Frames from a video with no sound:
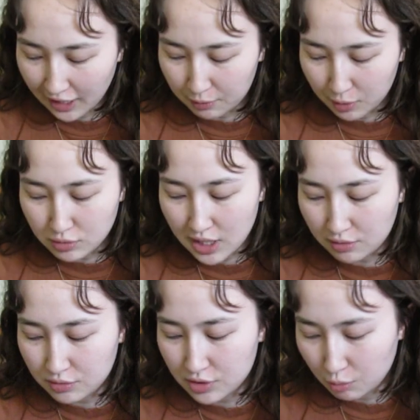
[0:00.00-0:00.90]
I wrote
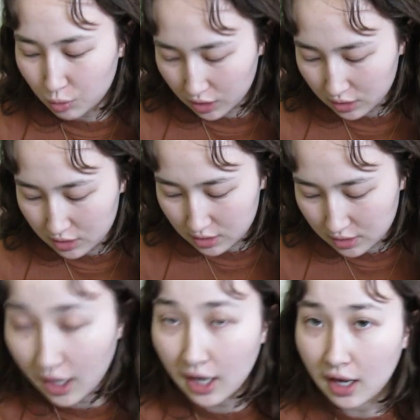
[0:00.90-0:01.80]
down some
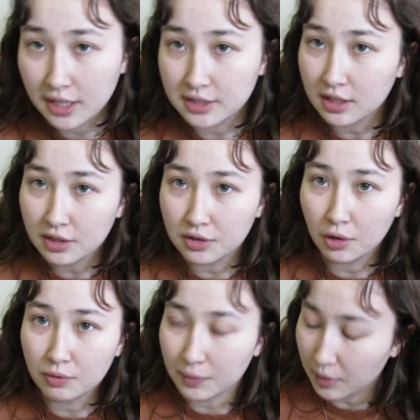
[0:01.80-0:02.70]
words that I didn't know
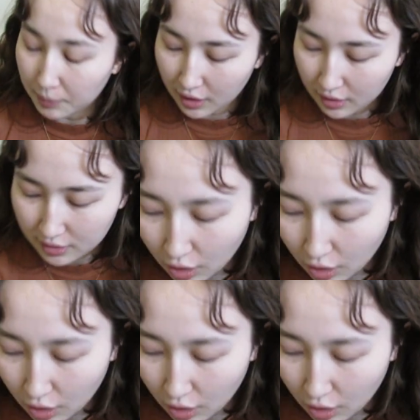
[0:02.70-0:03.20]
from the book.